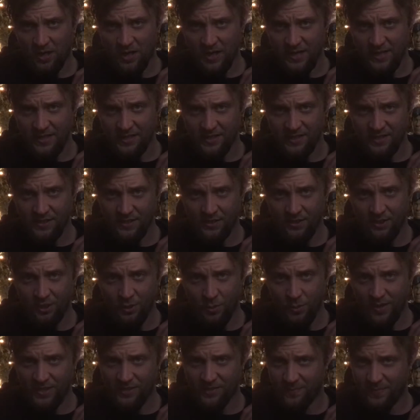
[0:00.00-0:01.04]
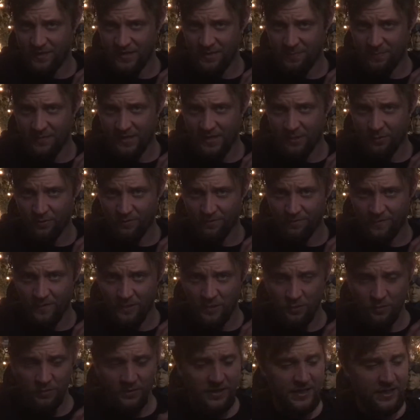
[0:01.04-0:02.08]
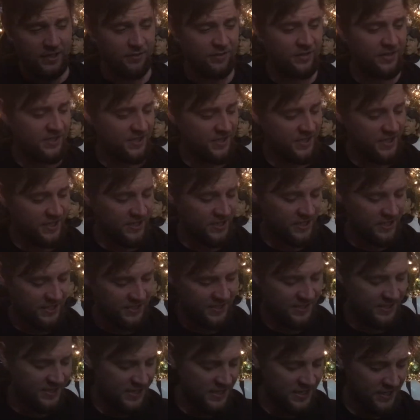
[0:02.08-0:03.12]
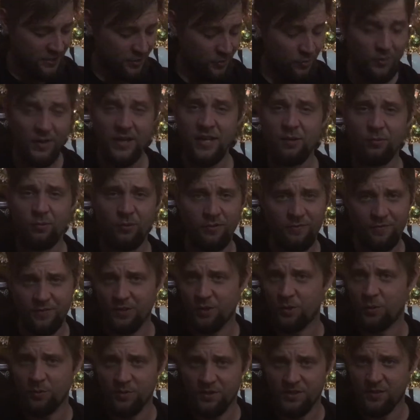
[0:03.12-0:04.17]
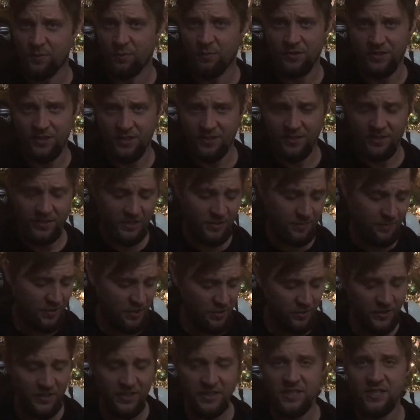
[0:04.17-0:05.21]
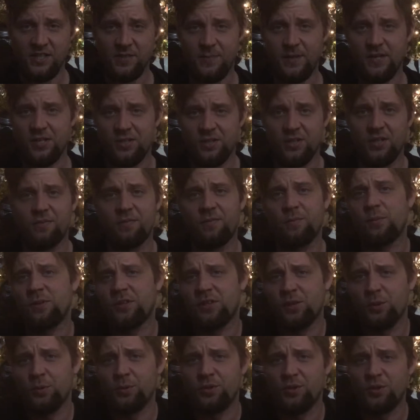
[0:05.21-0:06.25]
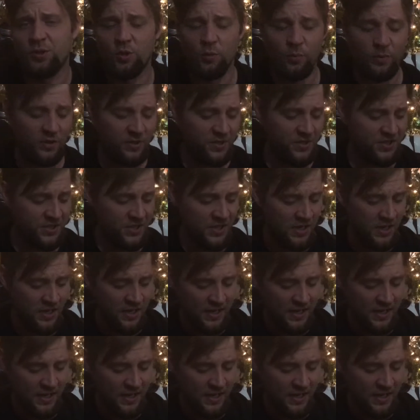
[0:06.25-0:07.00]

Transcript: Ice USB microphone. Now, this thing gets great reviews within the community, especially with YouTubers.